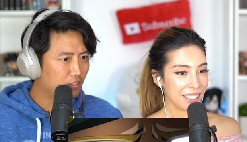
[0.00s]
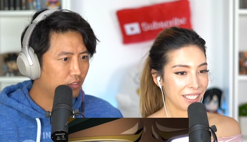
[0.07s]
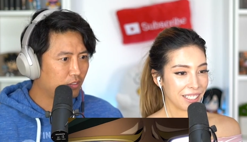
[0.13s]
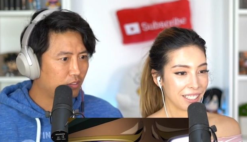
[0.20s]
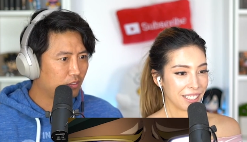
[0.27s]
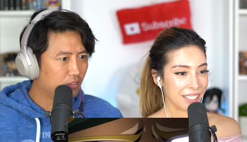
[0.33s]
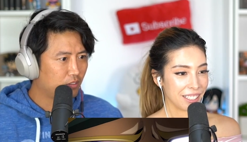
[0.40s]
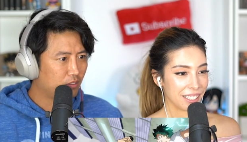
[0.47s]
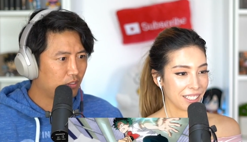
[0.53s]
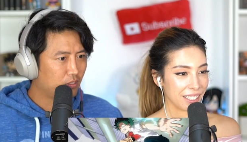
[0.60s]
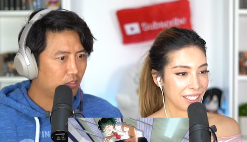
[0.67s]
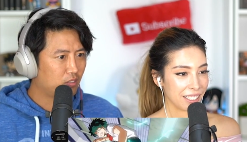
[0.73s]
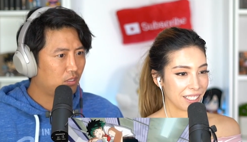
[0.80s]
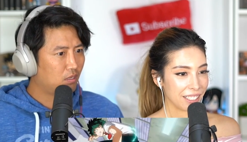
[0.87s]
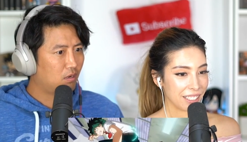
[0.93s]

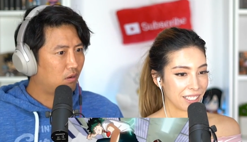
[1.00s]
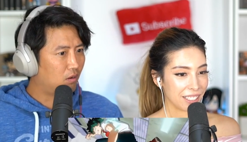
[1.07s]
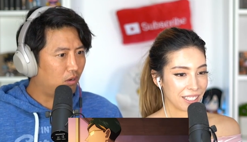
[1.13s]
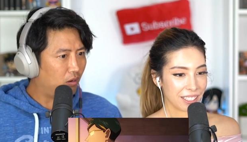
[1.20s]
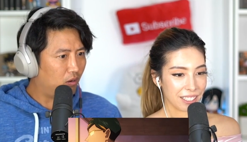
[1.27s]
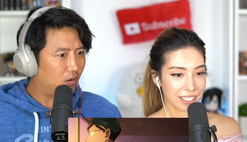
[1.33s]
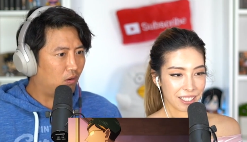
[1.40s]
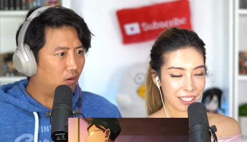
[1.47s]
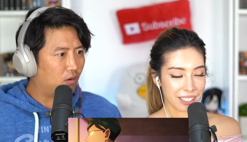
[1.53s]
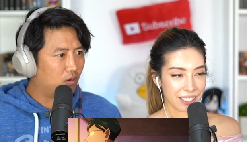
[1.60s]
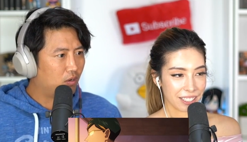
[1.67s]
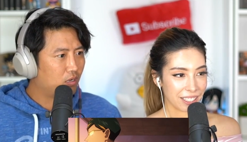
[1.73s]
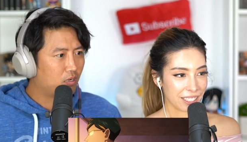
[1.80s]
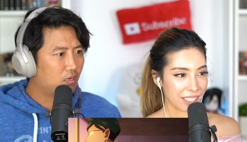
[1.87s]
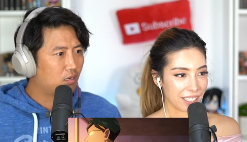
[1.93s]

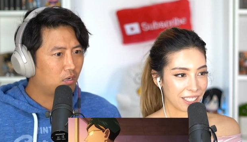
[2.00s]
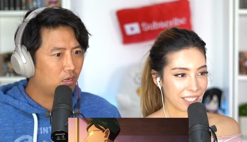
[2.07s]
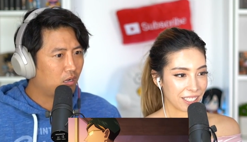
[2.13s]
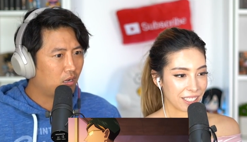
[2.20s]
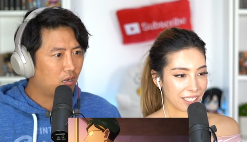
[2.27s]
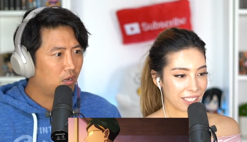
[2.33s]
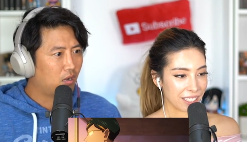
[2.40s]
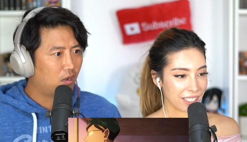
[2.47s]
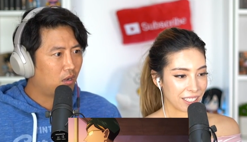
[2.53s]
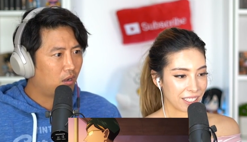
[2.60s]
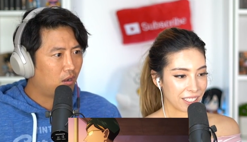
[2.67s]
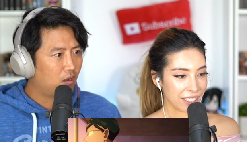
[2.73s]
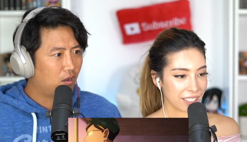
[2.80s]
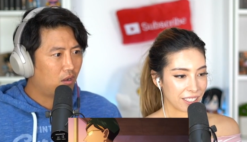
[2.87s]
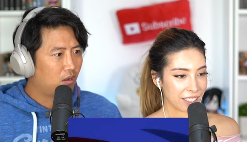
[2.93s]

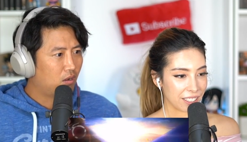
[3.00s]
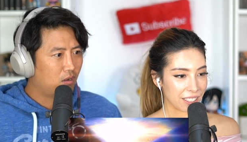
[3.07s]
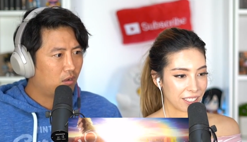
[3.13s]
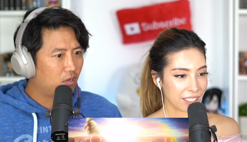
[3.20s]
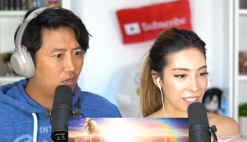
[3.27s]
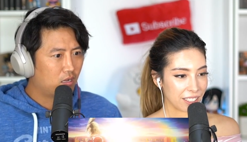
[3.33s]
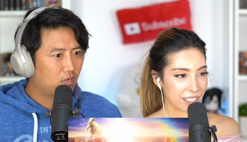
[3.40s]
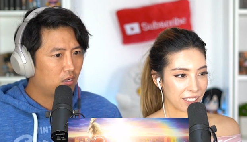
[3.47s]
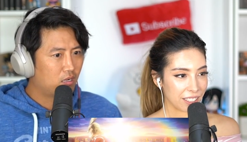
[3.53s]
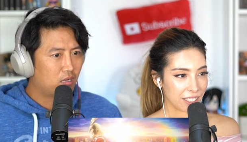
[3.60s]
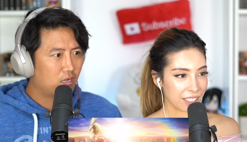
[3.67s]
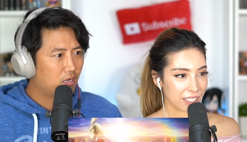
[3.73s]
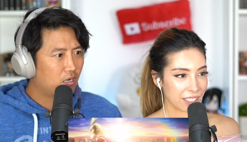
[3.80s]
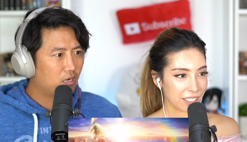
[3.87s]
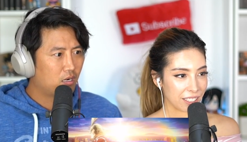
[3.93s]

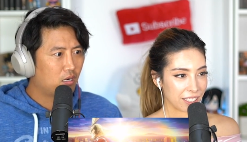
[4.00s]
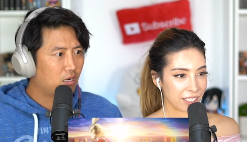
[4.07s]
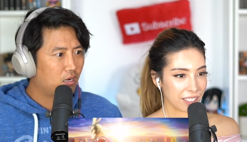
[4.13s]
(silence)